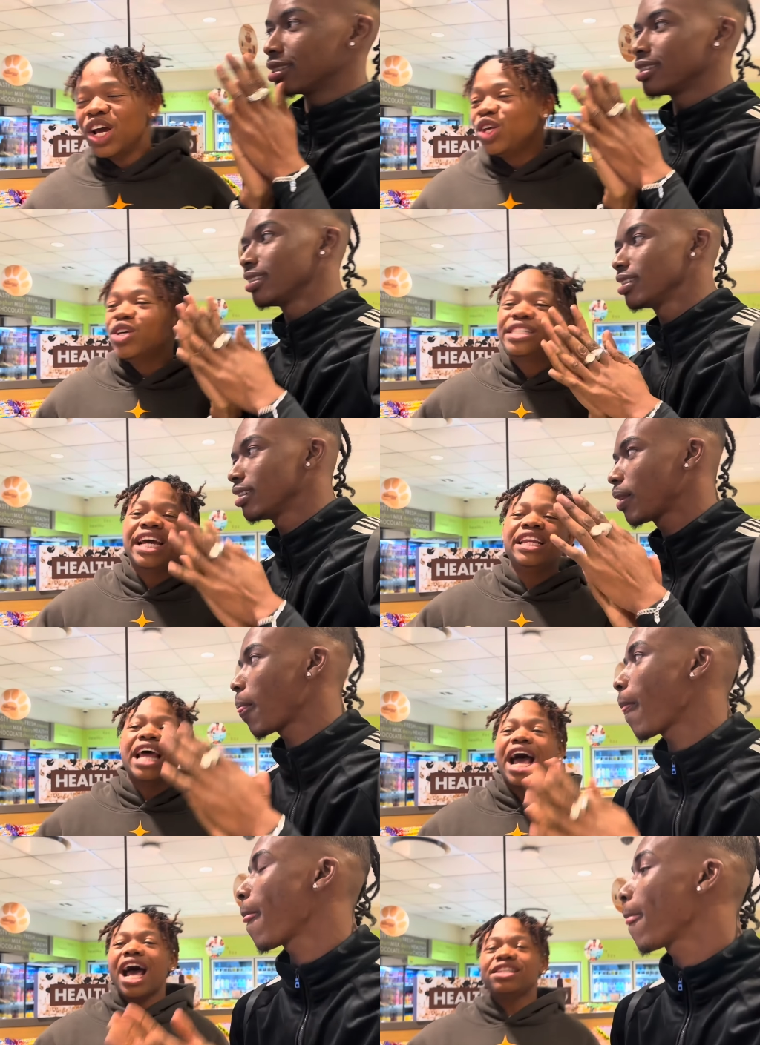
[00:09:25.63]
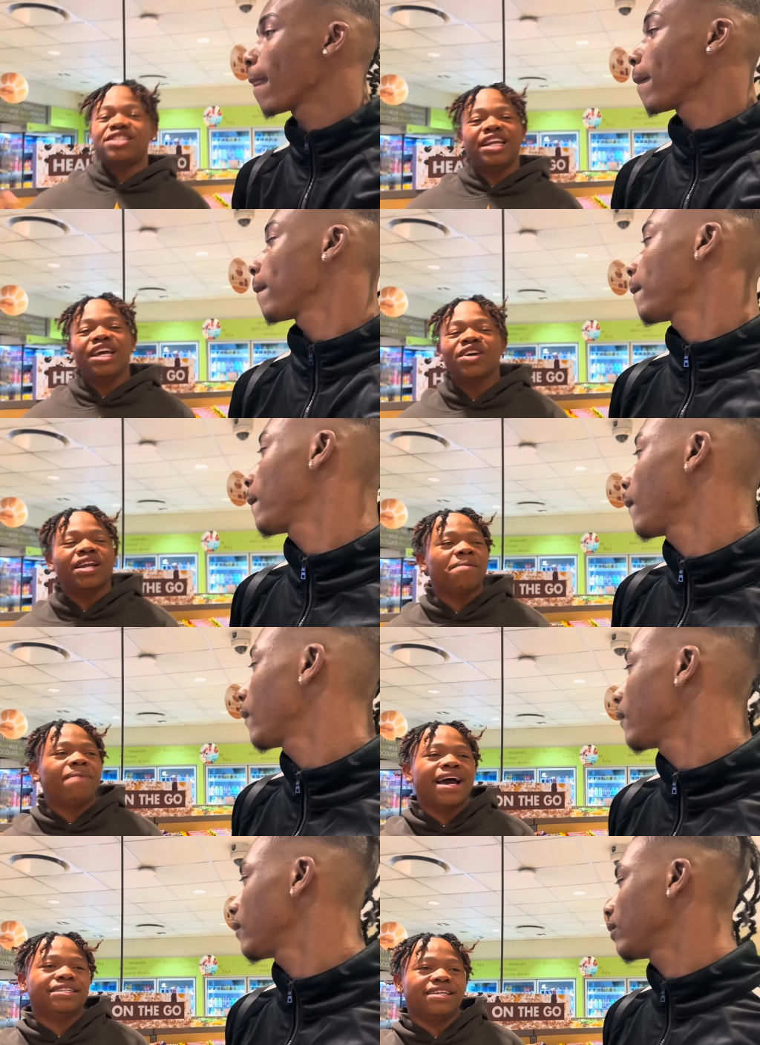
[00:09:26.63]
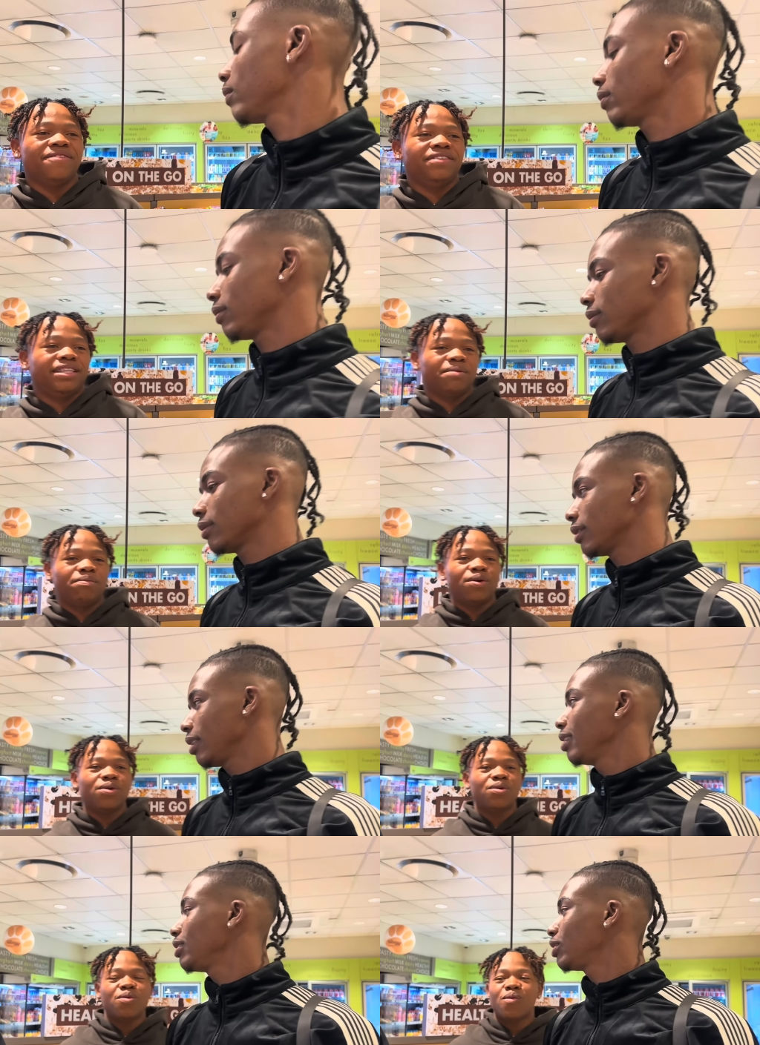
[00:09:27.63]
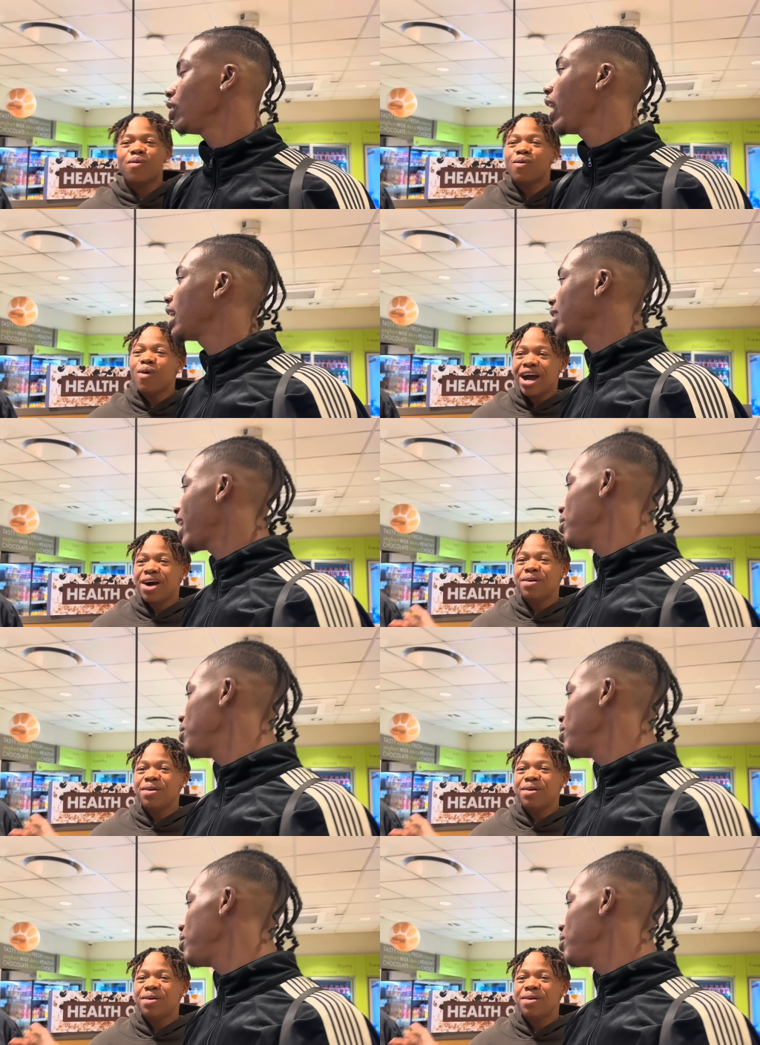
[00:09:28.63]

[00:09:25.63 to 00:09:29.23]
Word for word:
Speaker 1: you said today you're gonna buy us everything, bro.
Speaker 2: Yeah. So you guys wow. had